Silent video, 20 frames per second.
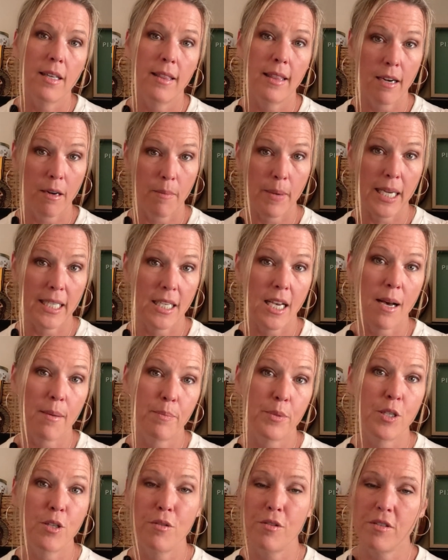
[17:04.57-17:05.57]
that are my
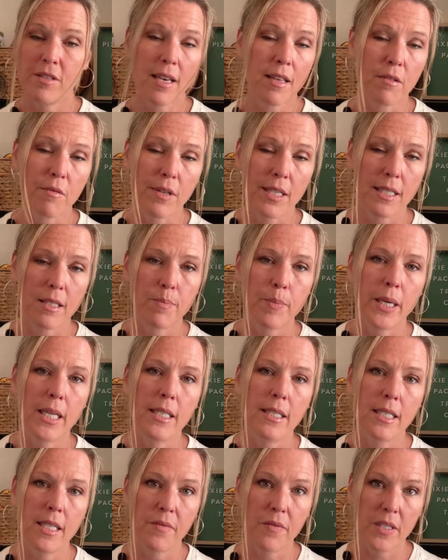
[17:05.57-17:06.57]
top 2. There's other ones,
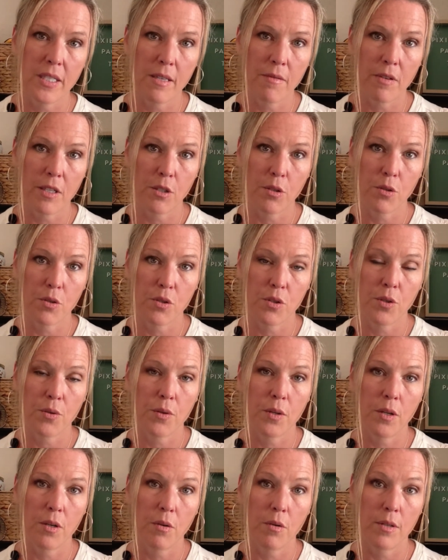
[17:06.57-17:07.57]
but DVC Rental
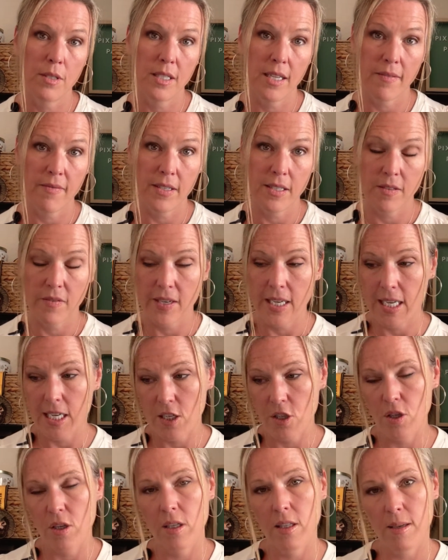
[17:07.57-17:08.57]
Store or David's
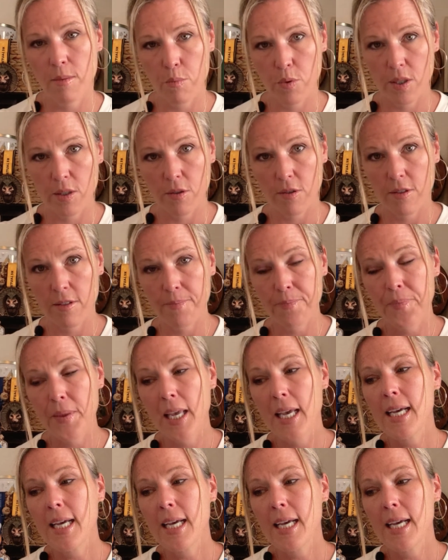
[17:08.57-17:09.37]
Vacation Club Rentals.